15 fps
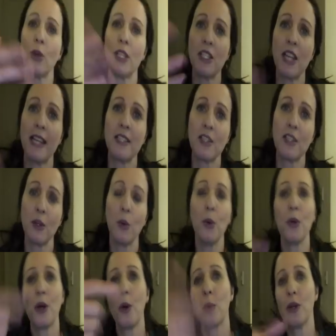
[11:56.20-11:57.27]
to change the
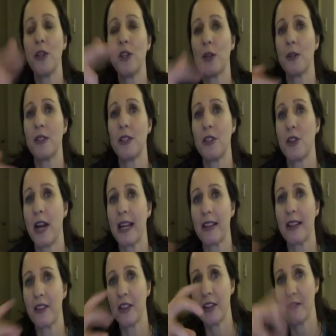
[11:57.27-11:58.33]
order, all you do is you
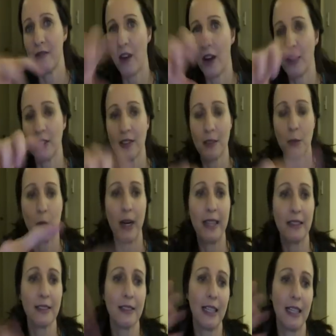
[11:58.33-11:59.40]
drag the file somewhere
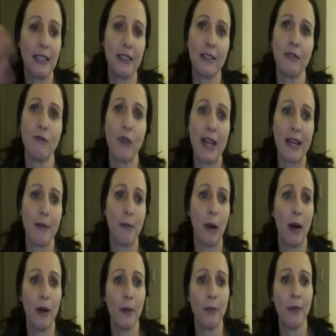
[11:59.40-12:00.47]
else and
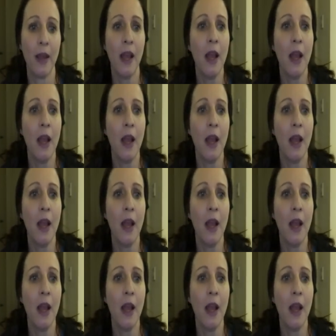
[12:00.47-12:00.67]
recompile.